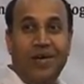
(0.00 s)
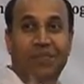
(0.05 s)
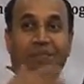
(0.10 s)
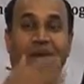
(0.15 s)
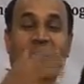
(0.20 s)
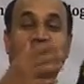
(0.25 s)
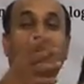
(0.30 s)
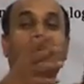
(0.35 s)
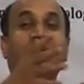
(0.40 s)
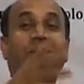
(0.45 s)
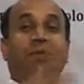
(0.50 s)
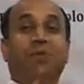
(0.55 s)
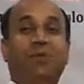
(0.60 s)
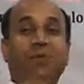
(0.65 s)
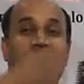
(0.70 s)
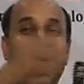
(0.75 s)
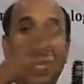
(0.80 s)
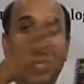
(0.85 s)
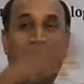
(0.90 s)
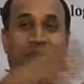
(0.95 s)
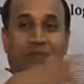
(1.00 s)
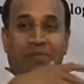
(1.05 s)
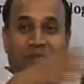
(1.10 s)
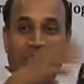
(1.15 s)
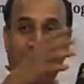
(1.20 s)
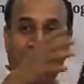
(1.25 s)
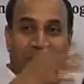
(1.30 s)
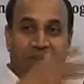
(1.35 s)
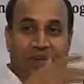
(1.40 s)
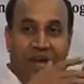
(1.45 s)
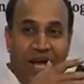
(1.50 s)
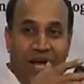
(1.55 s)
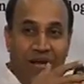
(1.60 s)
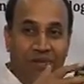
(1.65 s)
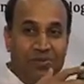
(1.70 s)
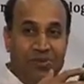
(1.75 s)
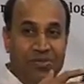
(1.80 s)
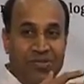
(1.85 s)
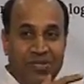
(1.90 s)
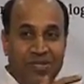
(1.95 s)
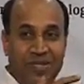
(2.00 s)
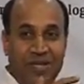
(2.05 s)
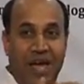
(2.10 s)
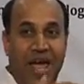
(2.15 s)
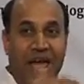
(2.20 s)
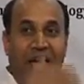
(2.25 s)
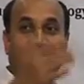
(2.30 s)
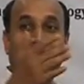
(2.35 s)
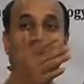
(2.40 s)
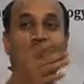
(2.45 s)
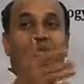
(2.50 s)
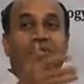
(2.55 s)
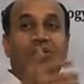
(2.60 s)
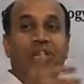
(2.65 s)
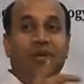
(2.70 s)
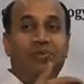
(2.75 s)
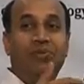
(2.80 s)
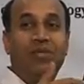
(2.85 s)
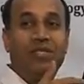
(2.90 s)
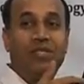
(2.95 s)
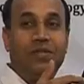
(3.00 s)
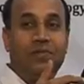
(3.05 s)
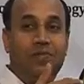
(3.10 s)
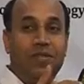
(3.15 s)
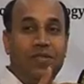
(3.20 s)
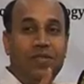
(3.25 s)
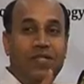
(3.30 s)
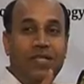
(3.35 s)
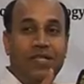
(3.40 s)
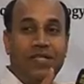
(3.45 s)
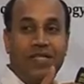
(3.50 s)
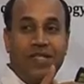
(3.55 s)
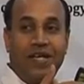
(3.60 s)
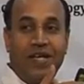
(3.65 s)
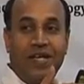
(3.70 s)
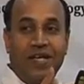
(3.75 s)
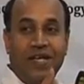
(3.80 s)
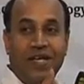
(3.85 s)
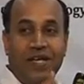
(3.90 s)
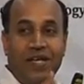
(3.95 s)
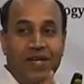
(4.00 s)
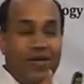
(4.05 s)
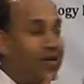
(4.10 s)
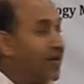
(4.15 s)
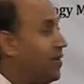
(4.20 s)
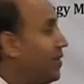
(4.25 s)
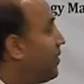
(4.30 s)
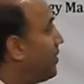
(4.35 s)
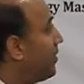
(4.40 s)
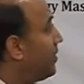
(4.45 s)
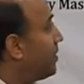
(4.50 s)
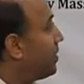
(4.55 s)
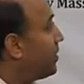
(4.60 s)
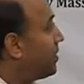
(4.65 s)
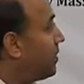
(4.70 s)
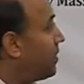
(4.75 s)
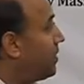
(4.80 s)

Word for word: but if you have sometimes the accuracy of the GPS sensor, you know,